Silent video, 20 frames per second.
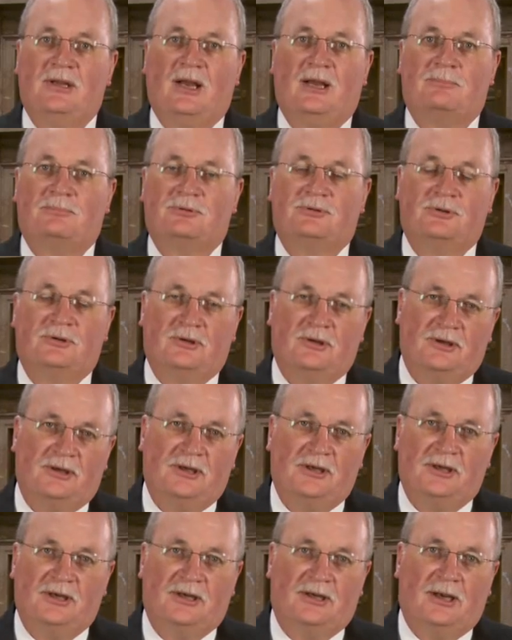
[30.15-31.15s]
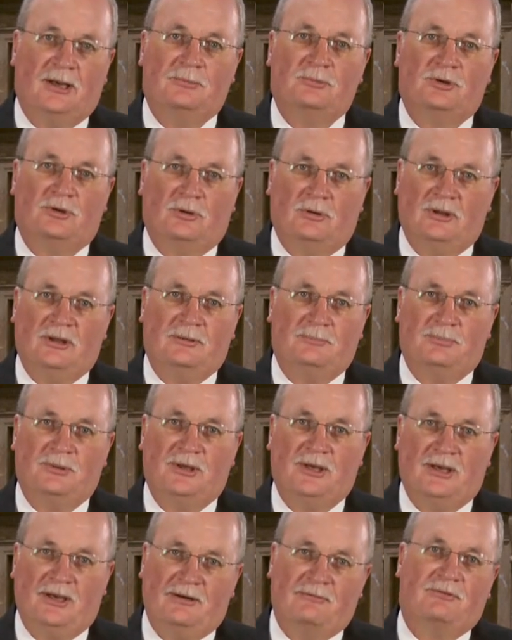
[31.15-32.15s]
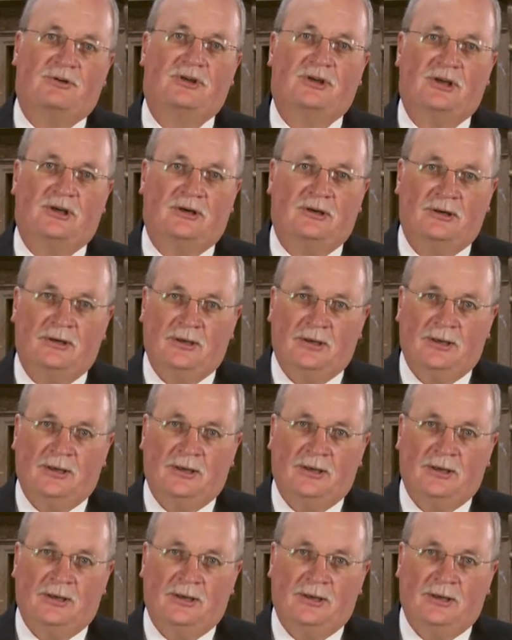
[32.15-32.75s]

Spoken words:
opportunity to come to Olympia every year